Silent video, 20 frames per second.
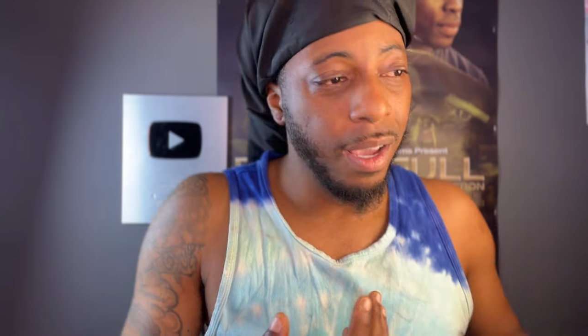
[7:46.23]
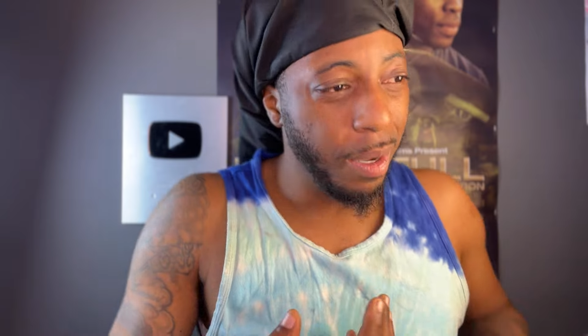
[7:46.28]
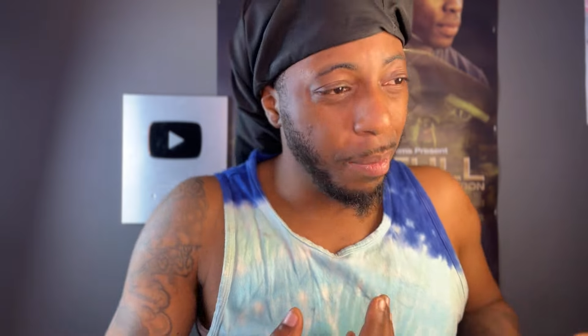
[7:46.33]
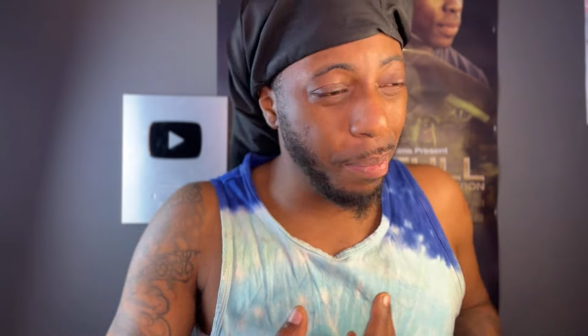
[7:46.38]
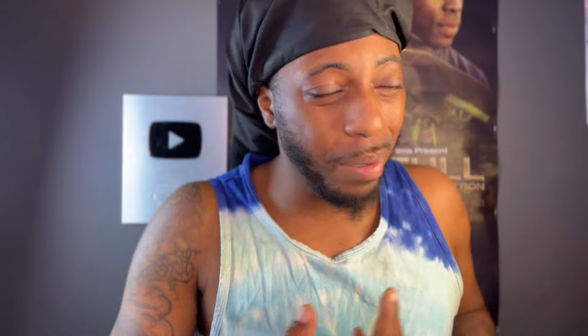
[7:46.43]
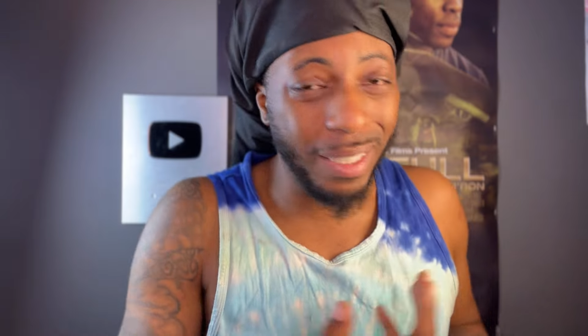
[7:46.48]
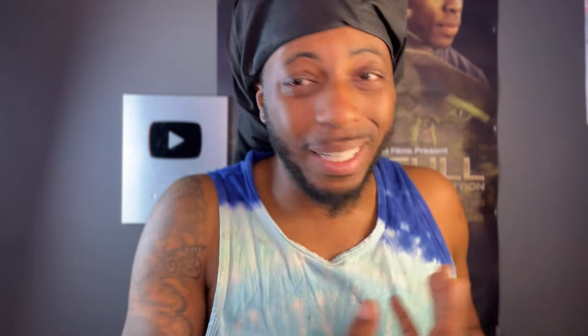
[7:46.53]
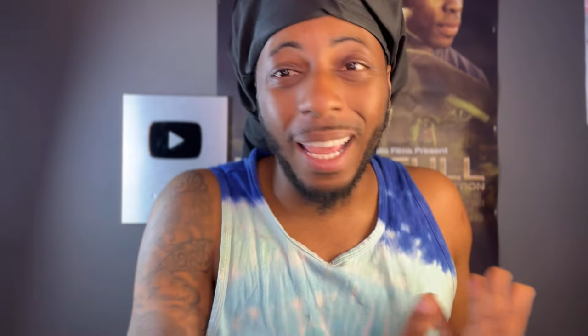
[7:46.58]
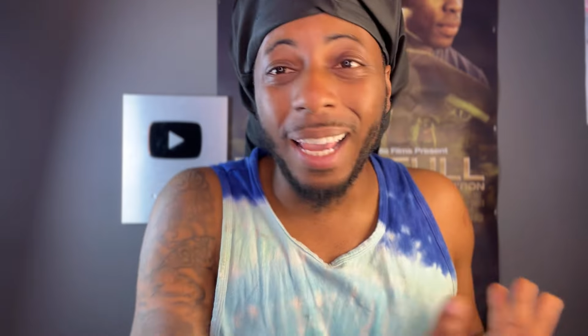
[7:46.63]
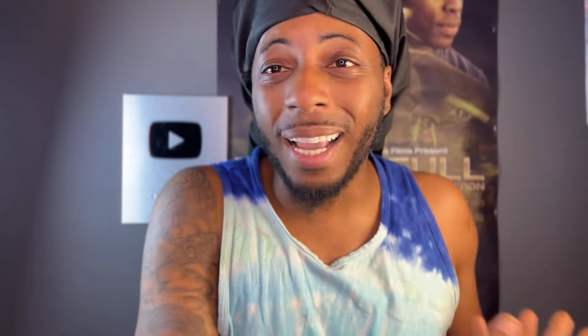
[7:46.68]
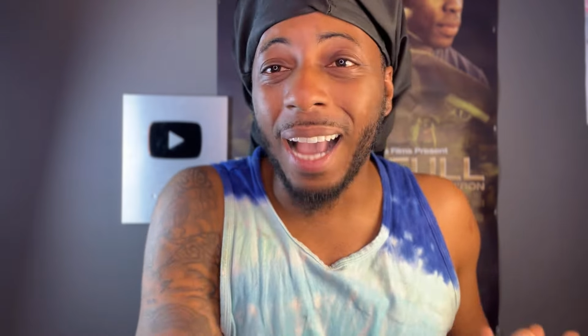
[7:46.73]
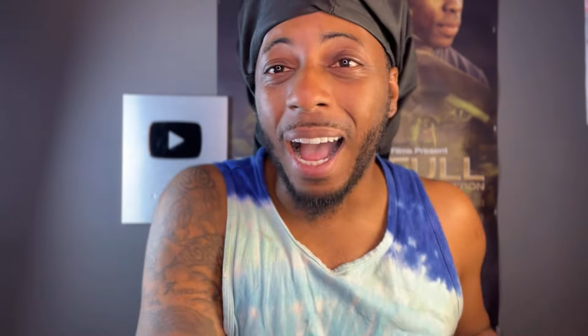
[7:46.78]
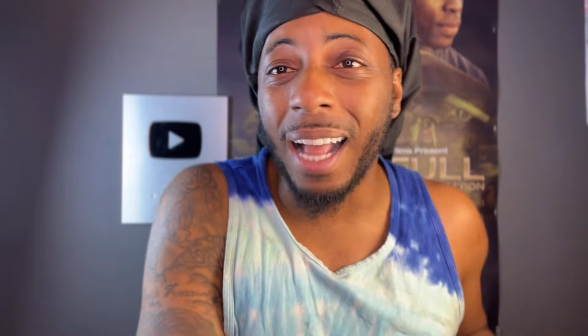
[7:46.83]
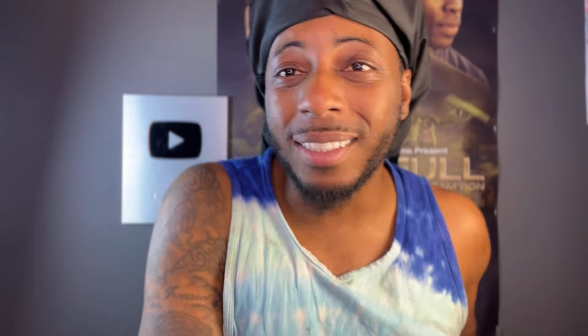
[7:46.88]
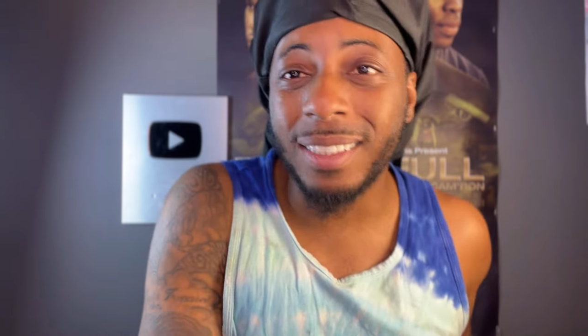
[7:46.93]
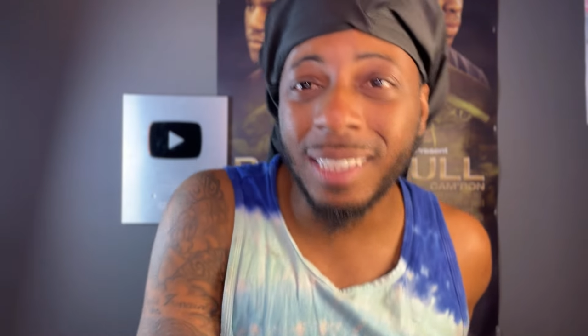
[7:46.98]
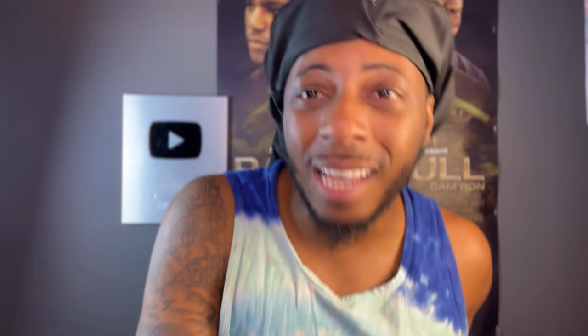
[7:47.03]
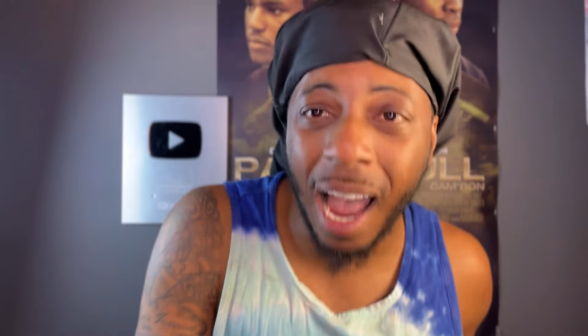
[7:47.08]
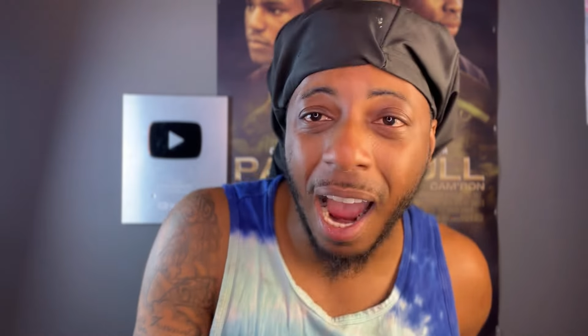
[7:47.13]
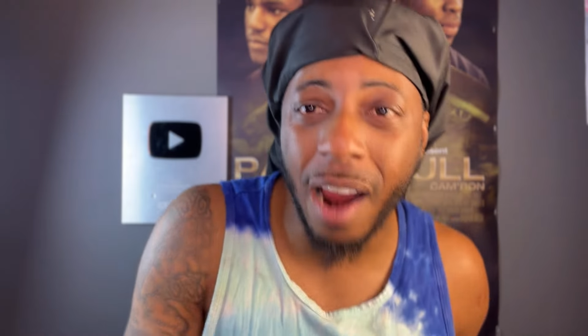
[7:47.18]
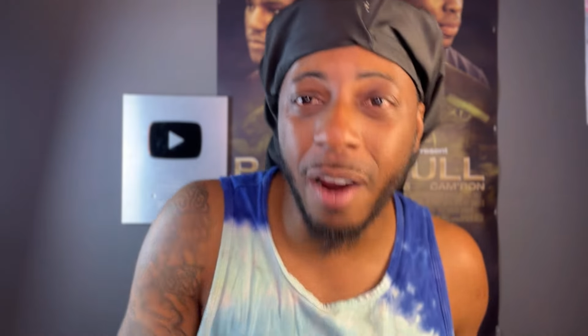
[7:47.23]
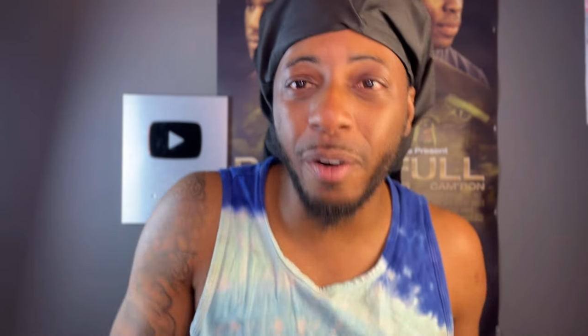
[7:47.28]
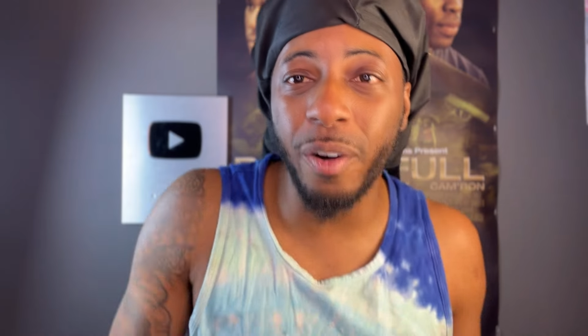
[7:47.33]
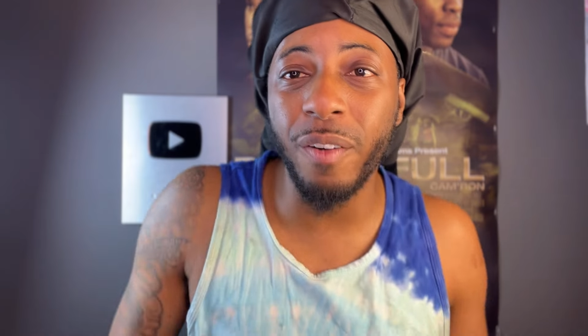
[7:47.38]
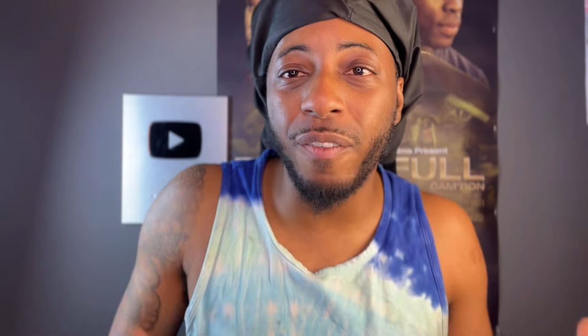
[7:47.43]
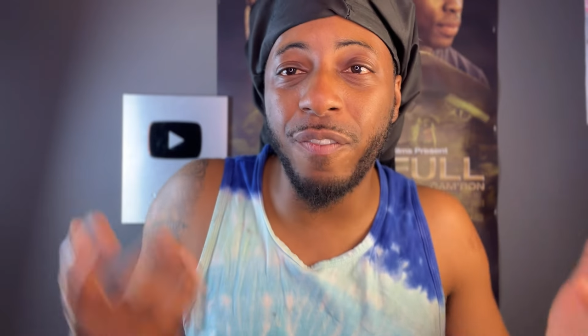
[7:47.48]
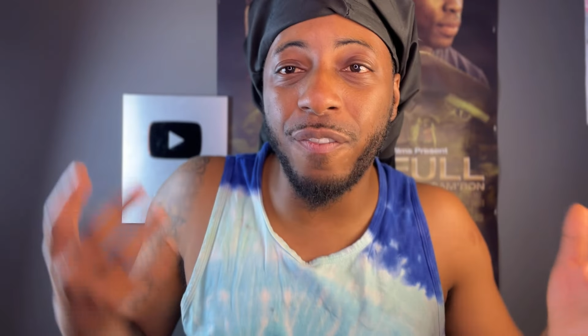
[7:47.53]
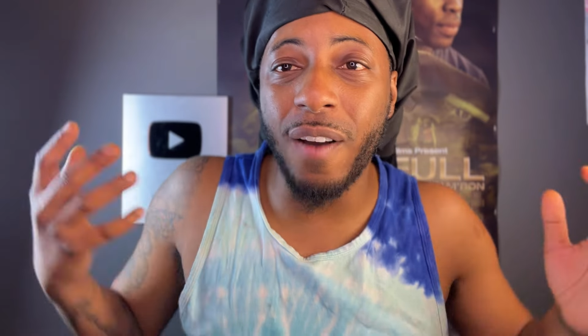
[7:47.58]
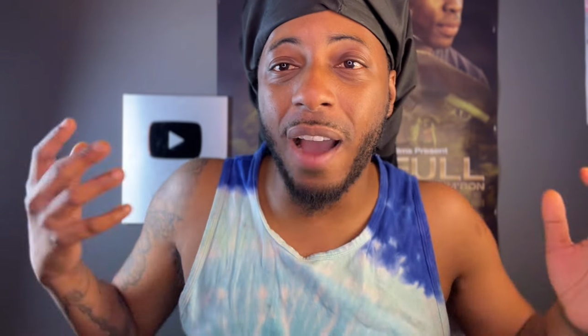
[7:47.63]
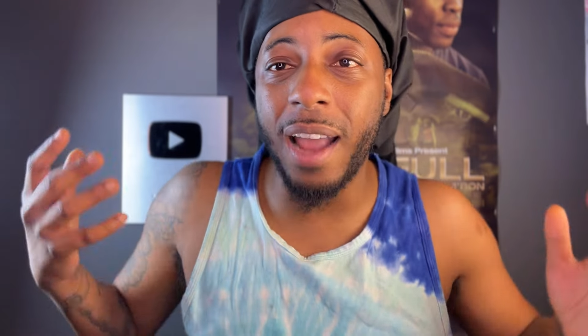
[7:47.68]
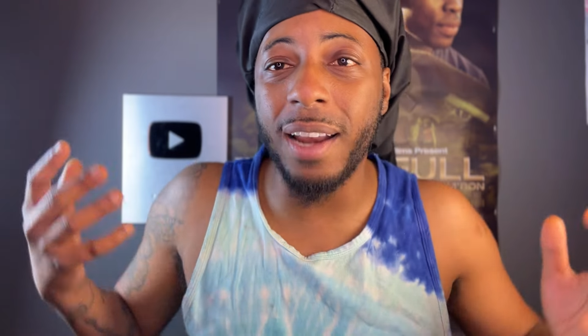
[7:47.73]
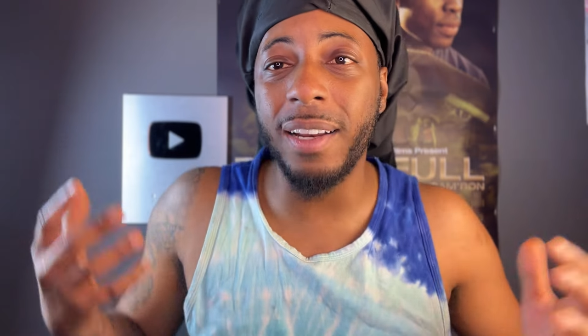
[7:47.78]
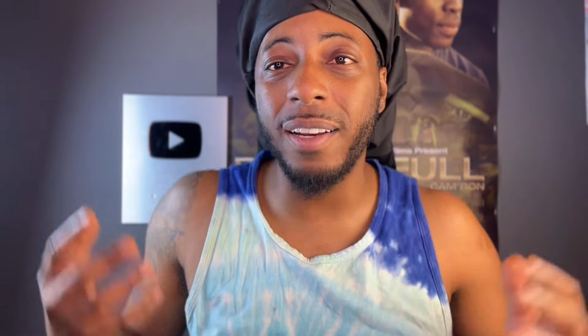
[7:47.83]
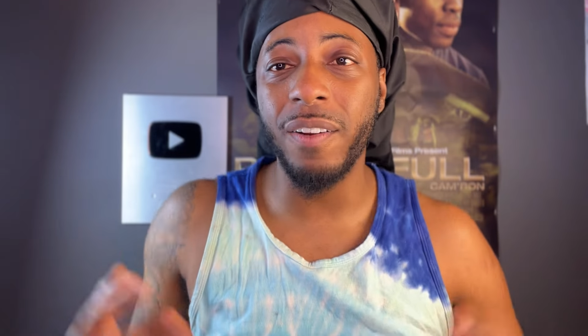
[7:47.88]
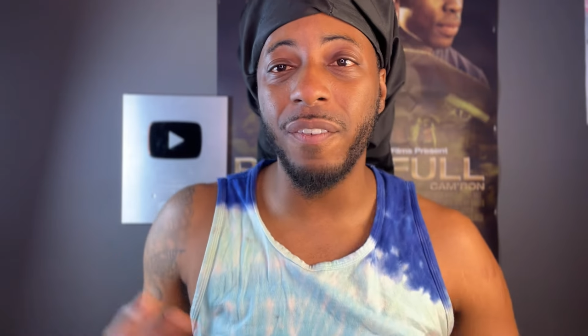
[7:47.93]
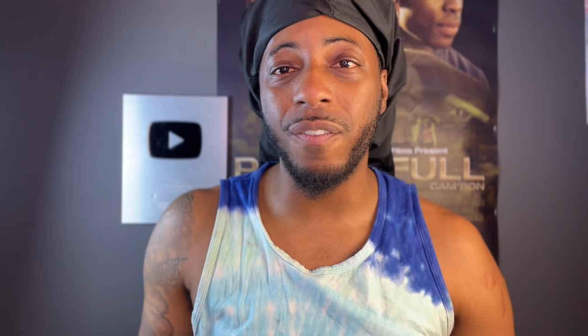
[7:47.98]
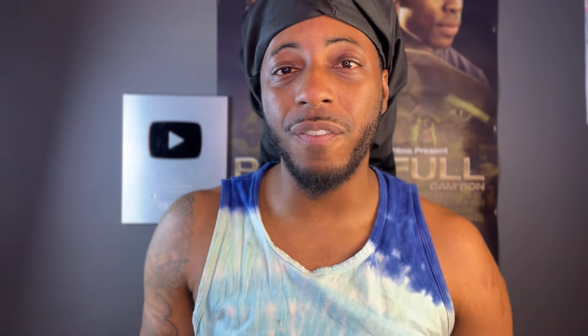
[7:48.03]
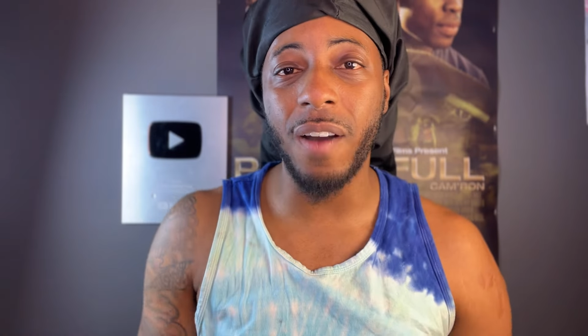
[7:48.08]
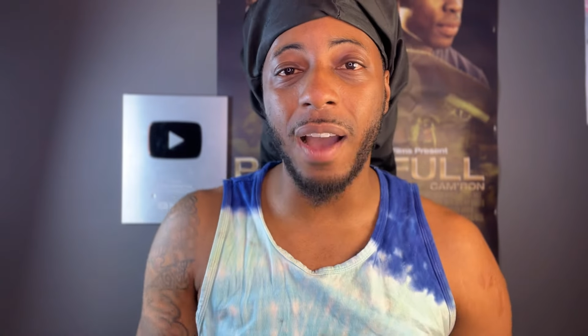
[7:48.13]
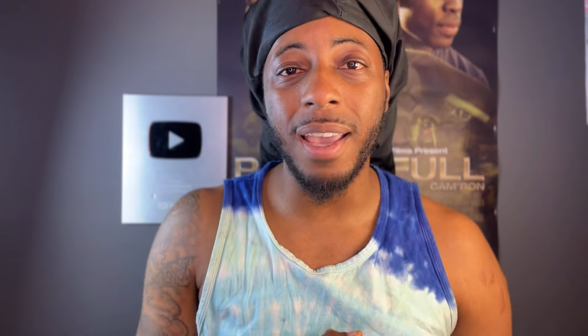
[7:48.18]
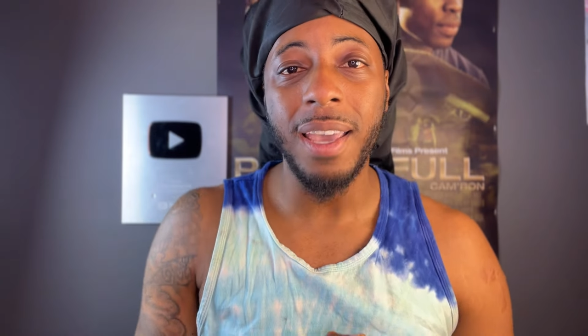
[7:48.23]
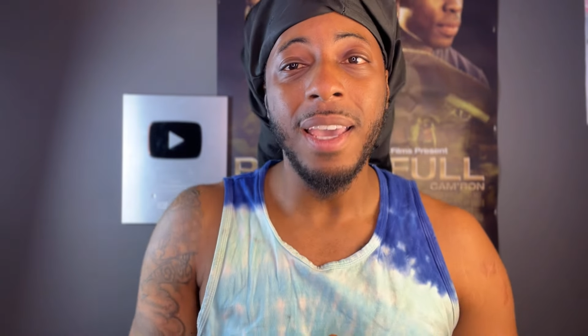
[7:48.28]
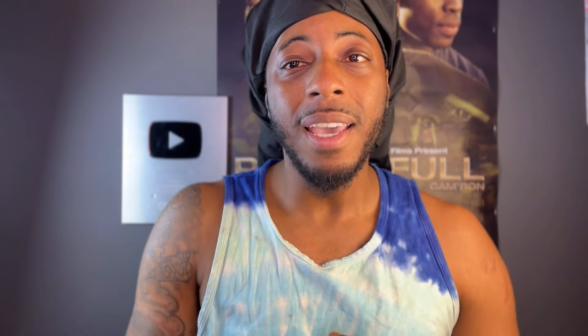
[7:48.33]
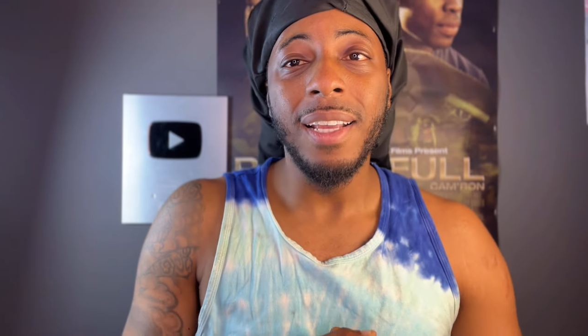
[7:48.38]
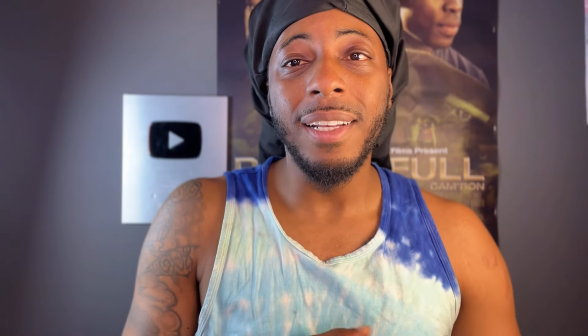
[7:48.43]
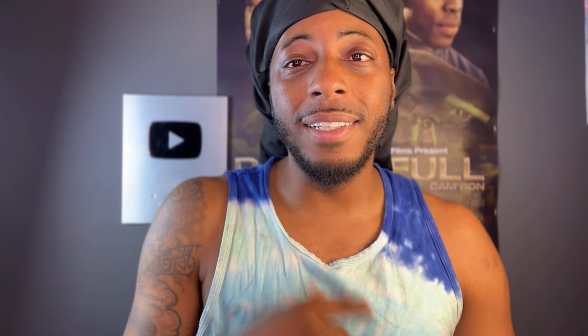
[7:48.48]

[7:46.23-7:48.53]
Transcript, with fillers: but they got tired of fighting the fight.